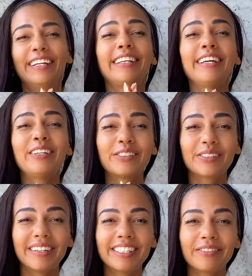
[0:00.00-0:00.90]
Thank you so
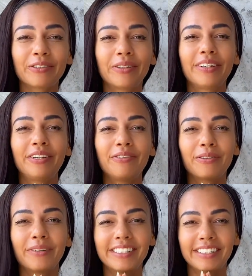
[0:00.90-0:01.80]
much, everyone. Thank you for
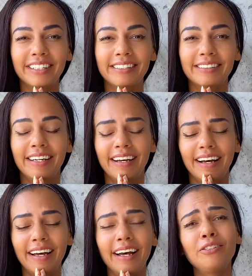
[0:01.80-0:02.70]
watching this.
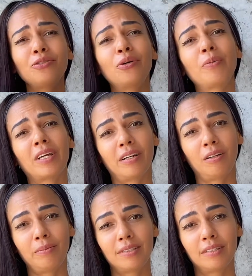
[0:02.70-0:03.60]
I do hope that
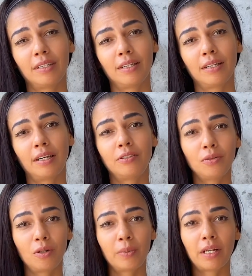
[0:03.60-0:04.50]
helped. I do
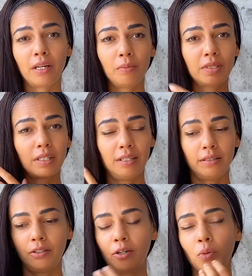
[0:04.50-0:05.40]
hope that helped. And,
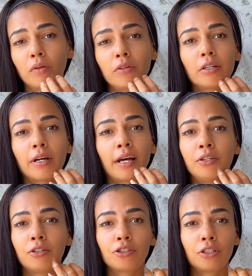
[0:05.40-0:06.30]
you know, wherever you're at in
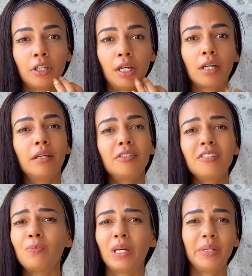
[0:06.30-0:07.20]
your journey,
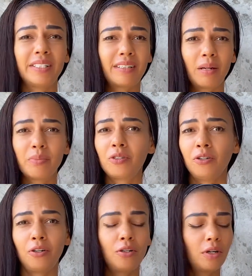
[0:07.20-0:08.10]
just baby steps. You know,
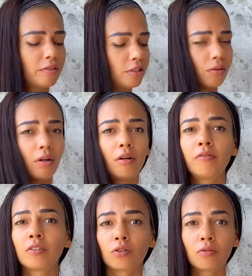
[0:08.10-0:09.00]
you don't have to do all of
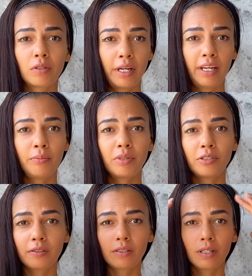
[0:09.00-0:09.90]
this overnight, but
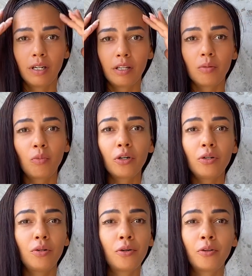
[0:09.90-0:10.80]
just the more
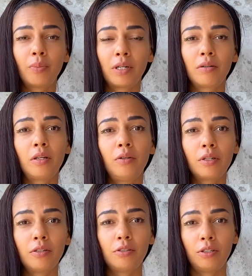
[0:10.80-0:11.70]
you know, the better that you
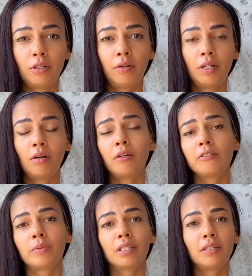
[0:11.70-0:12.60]
can do. And
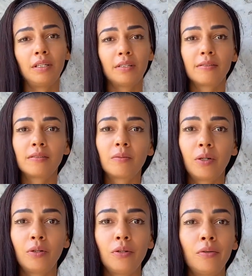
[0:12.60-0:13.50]
ultimately, this is
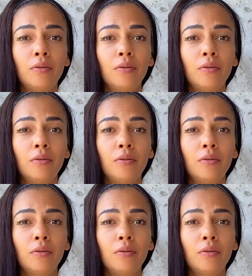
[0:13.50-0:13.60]
about you